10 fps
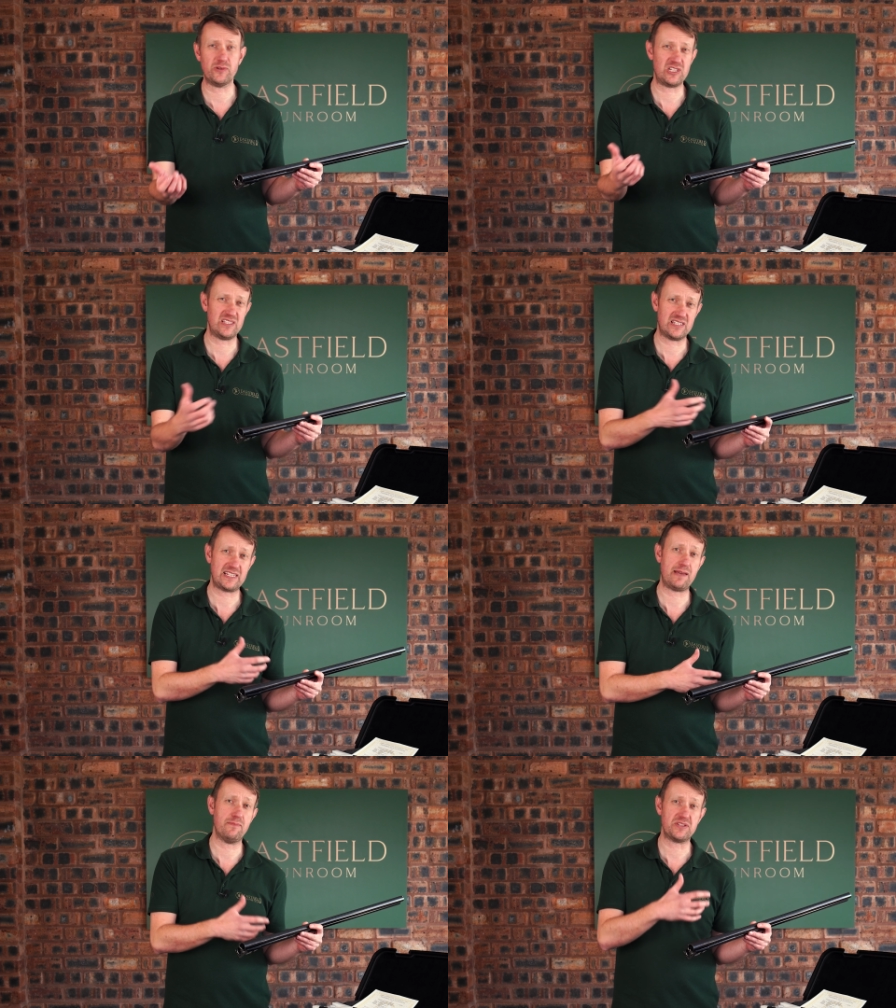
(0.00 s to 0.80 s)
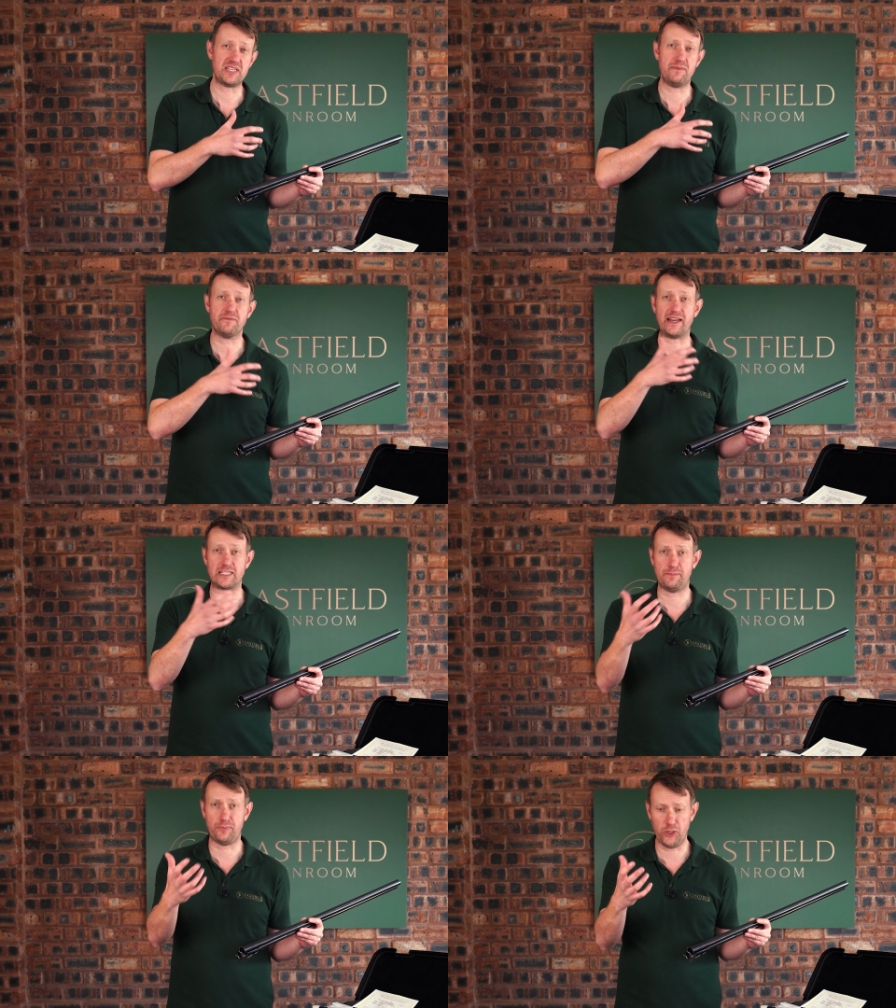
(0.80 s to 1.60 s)
which is the same as the
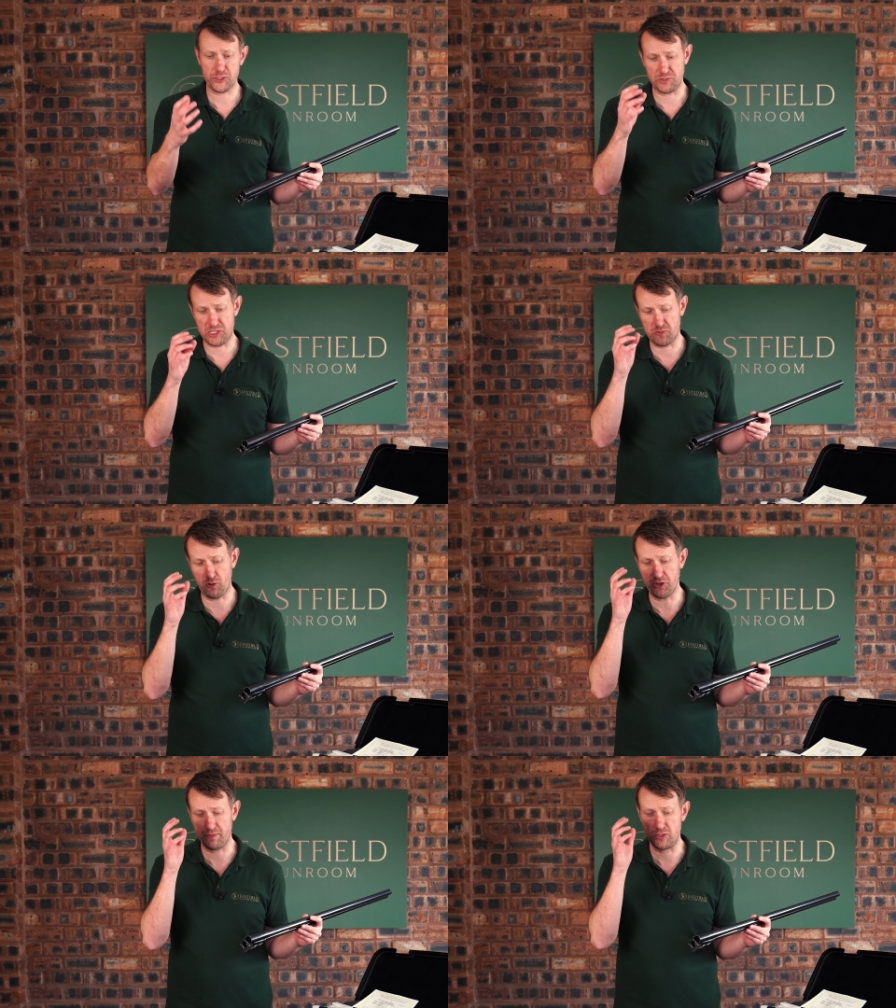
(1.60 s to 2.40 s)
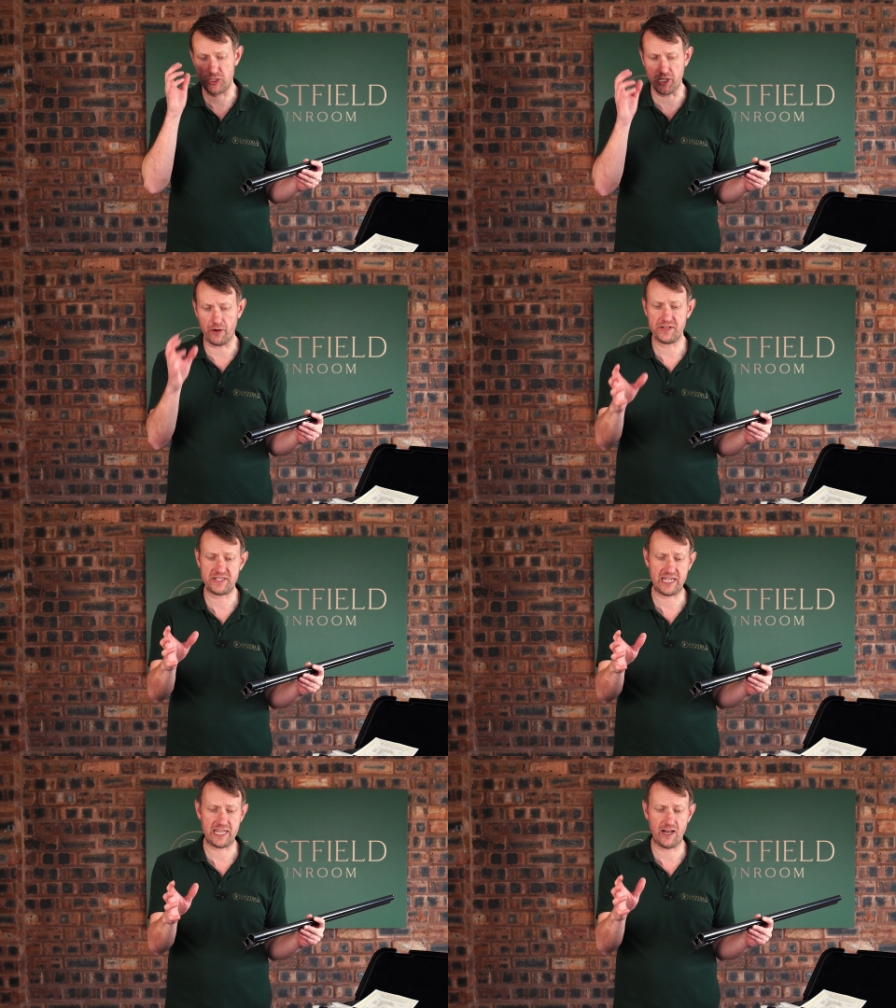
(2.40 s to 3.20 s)
Invector Plus, which is what the
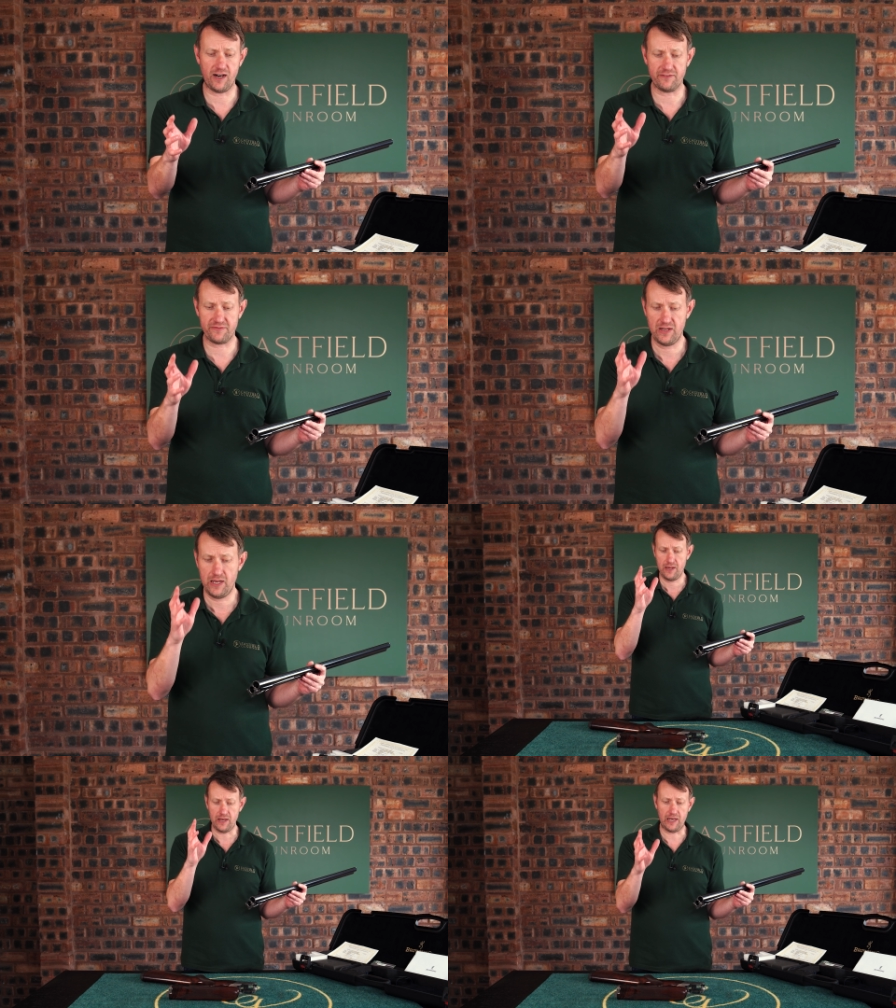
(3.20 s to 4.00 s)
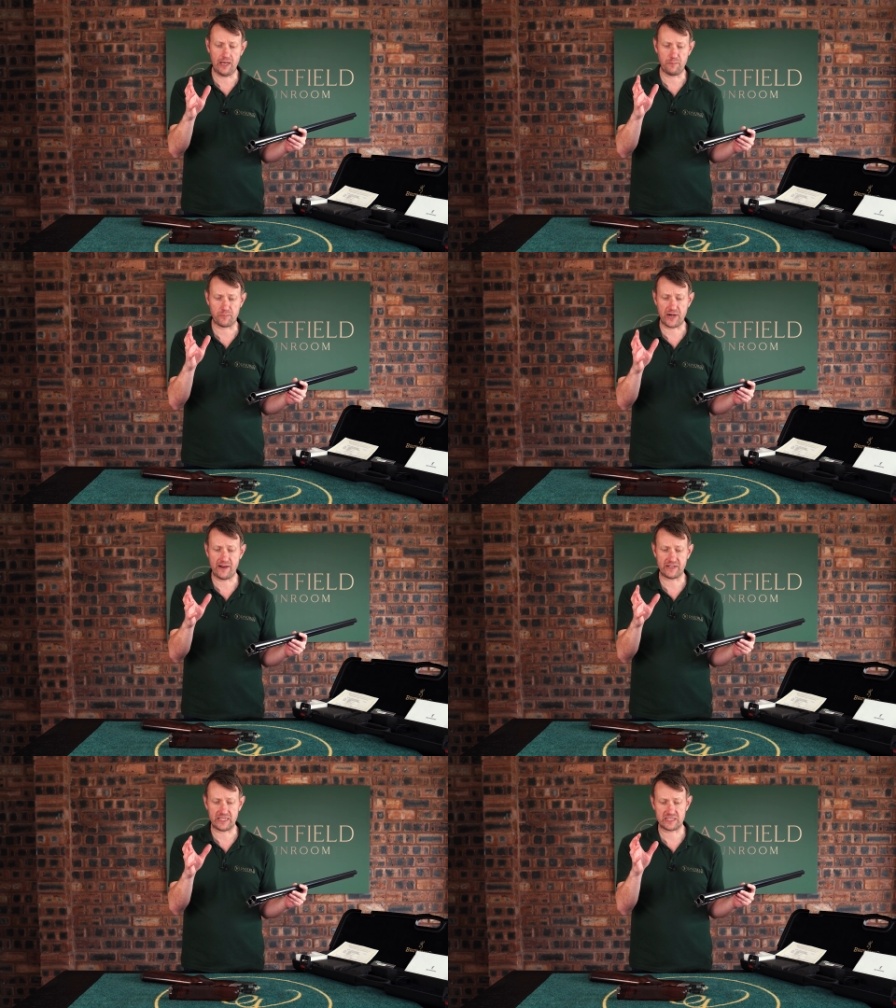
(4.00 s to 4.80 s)
majority of
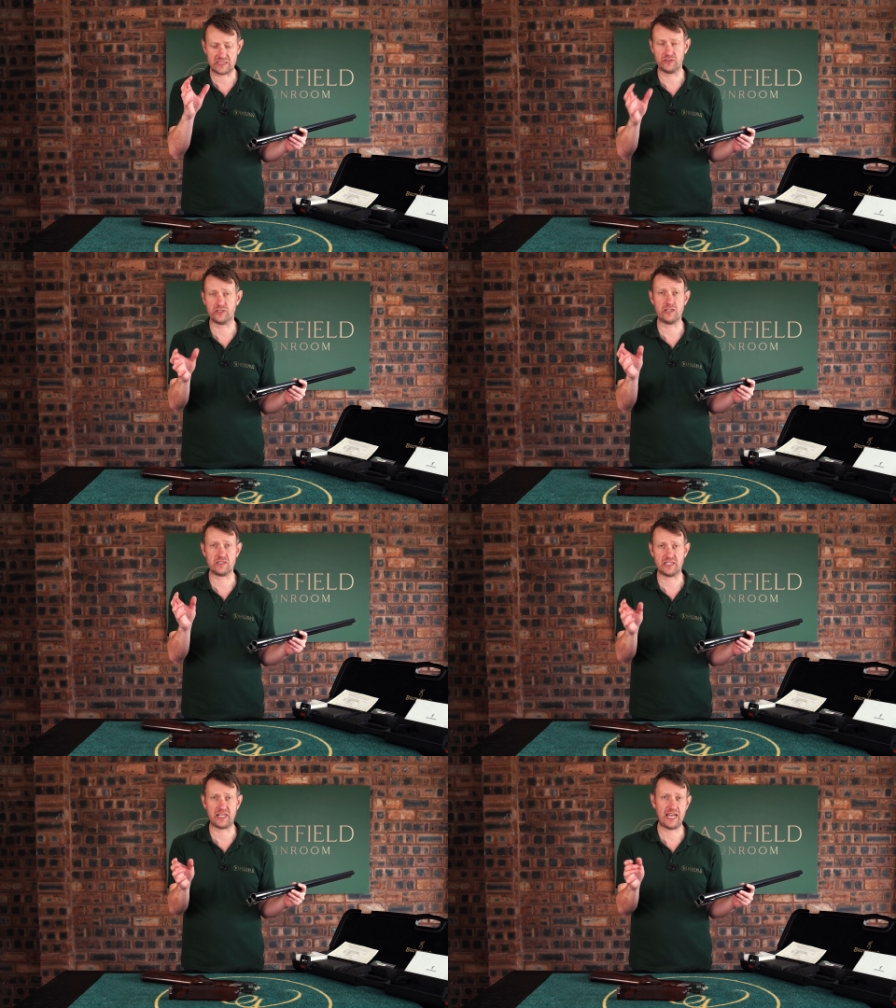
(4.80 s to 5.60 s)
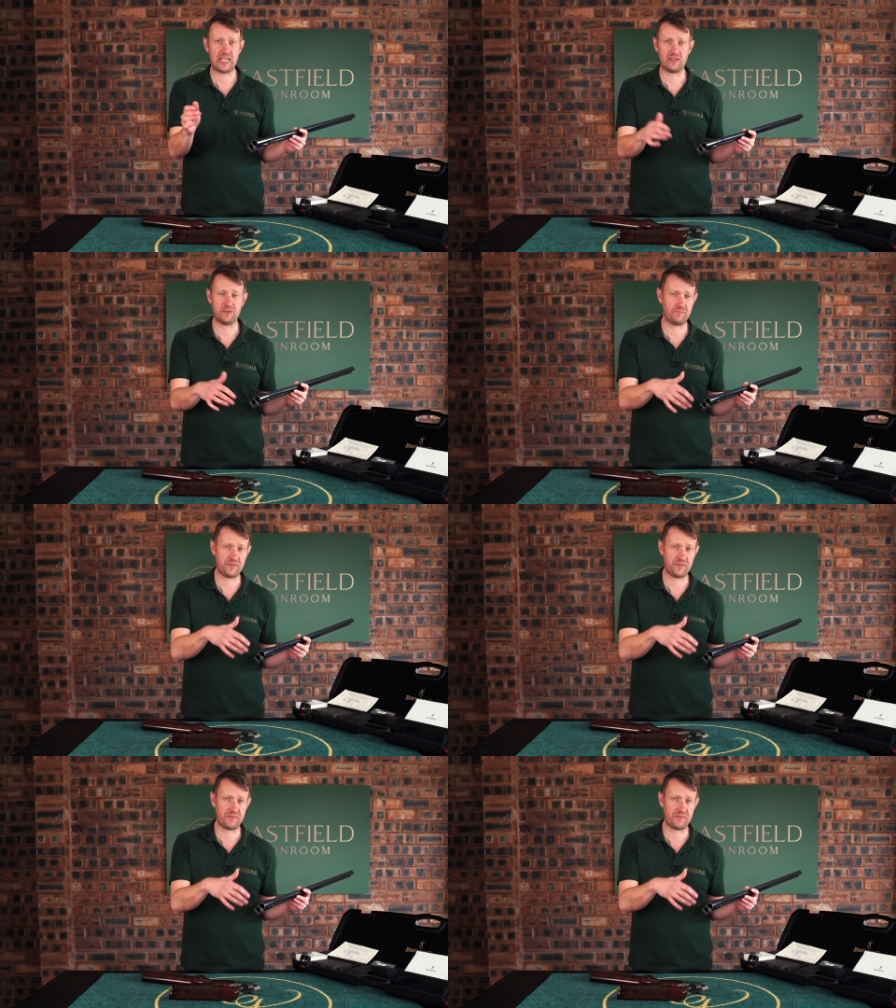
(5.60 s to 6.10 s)
Browning still use today. The